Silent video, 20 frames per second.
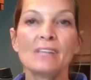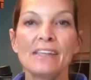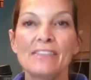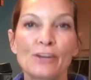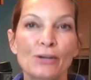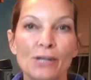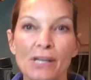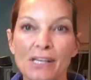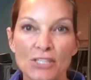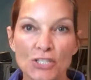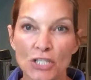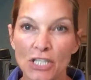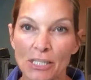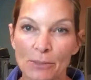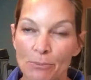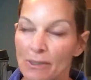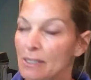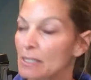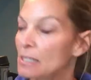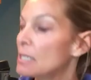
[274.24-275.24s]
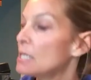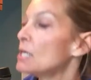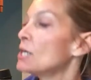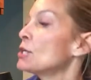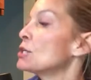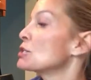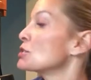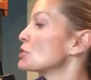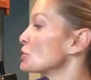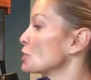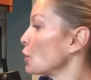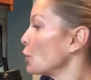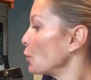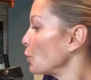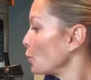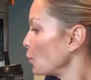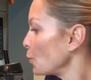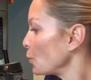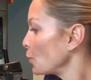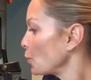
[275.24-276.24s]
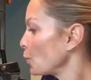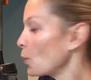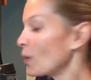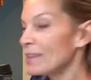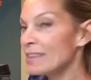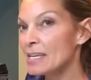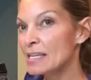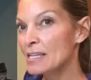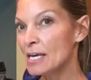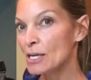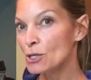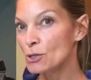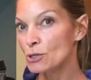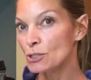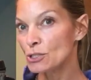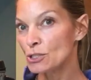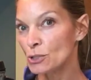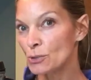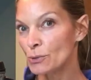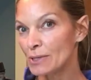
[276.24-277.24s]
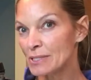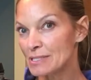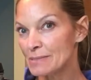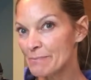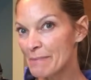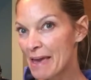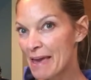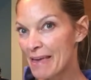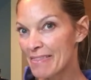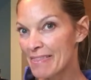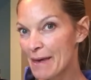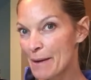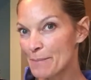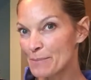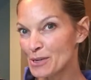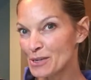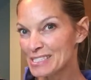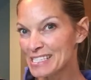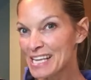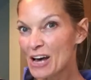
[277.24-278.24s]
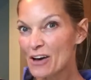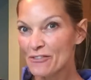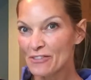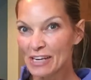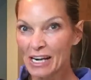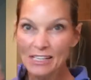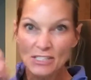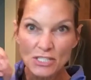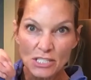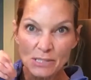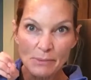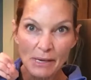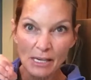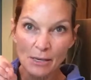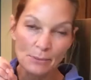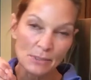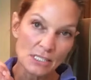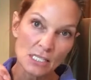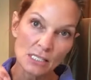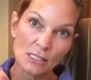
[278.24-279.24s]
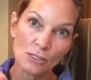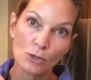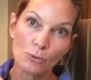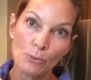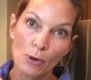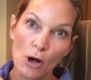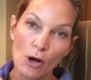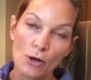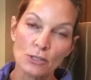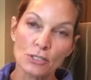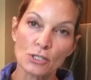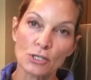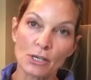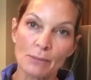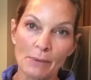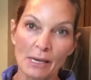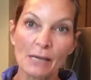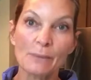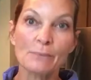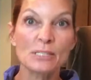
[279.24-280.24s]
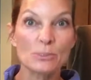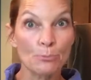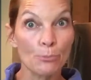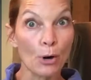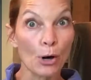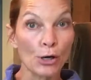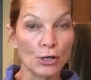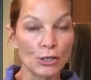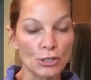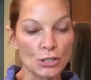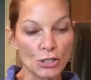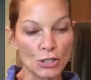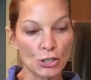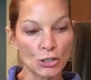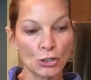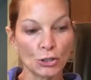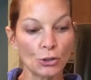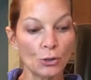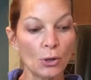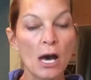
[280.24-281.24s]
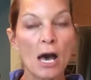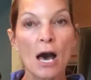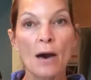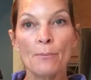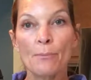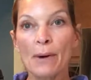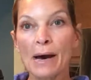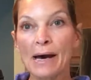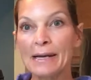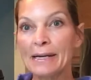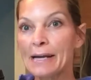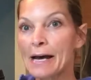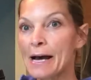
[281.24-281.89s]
they're not cheap. So one thing that you can do is make them yourself, and not just make them into little balls. You can make them into bars too, but